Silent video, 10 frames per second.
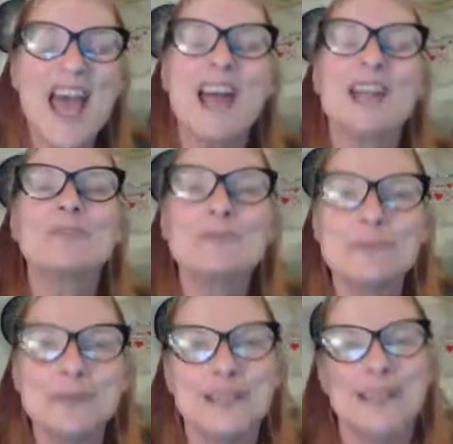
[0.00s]
And I
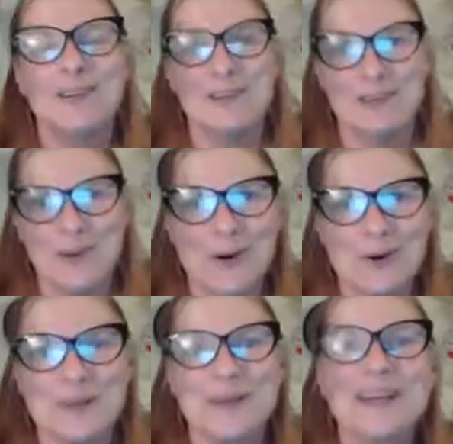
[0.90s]
really look
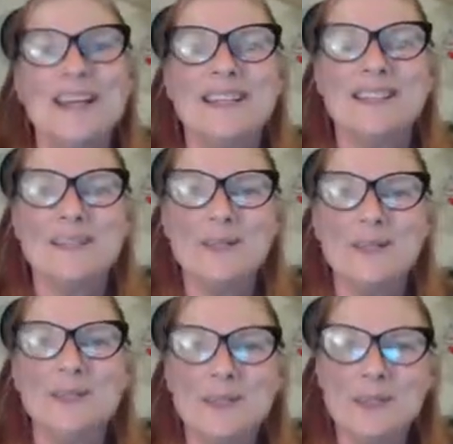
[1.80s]
forward to